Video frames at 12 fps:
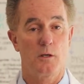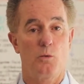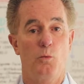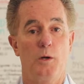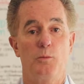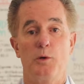
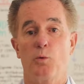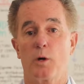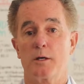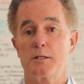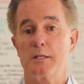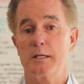when we
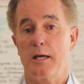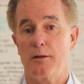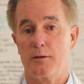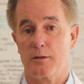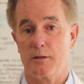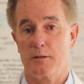work
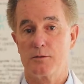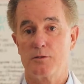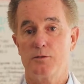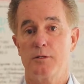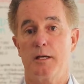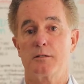together
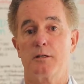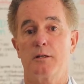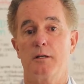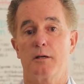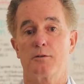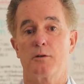to get to
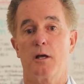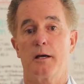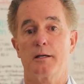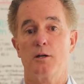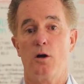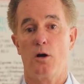the
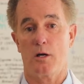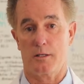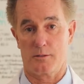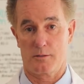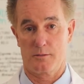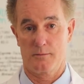underlying
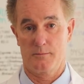cause.